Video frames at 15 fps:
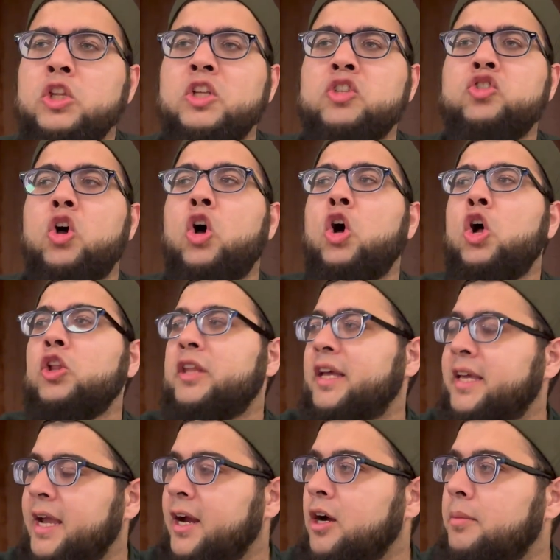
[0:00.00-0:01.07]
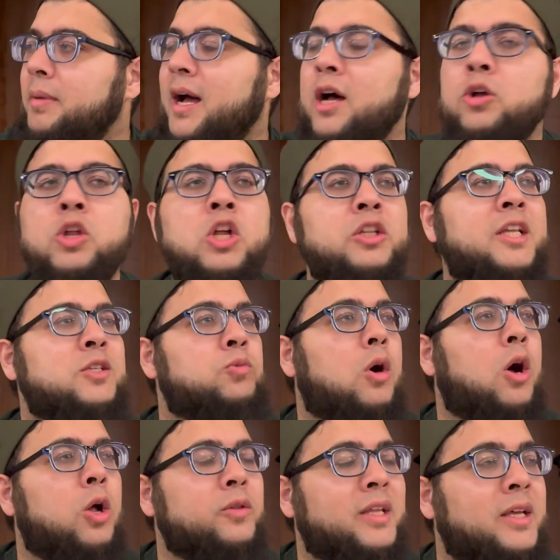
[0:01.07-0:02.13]
That's all they care about. That's
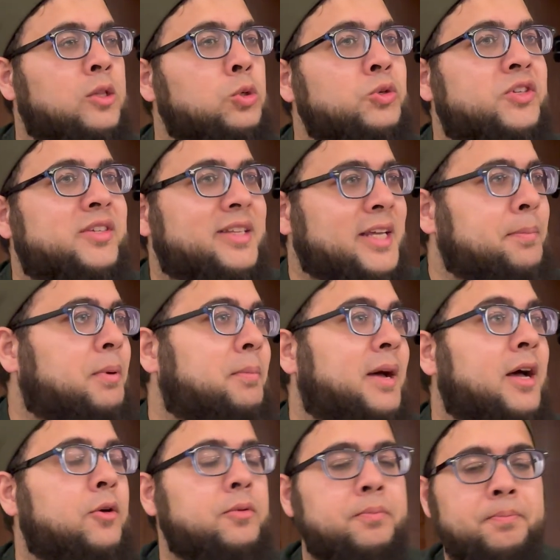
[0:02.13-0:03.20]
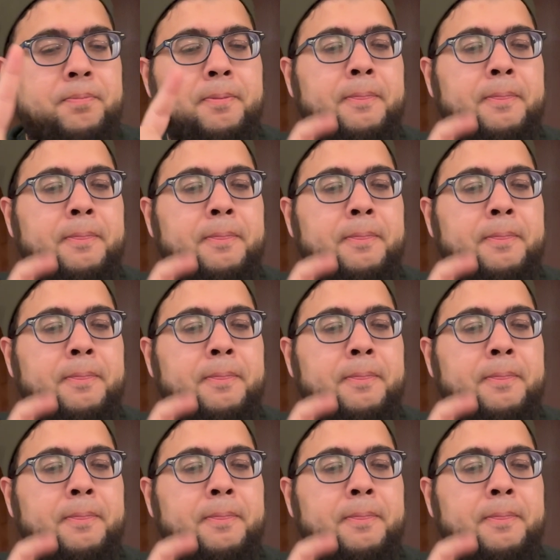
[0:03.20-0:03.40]
all they lose sleep about.